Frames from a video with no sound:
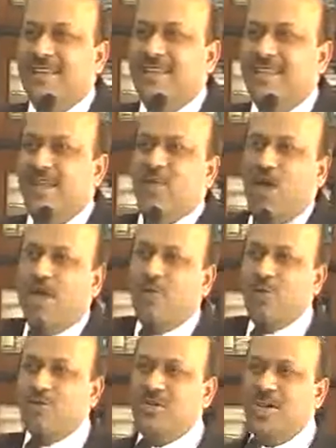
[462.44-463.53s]
Then why
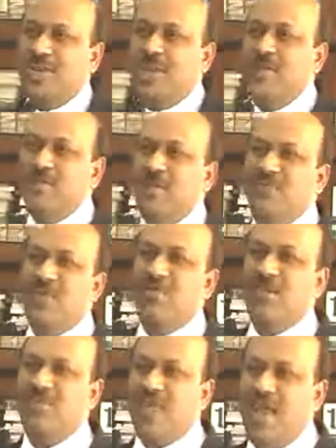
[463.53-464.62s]
we should not claim the
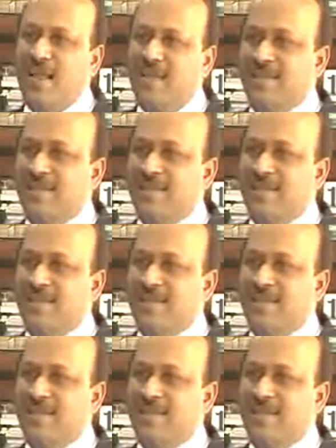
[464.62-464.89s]
benefit of that?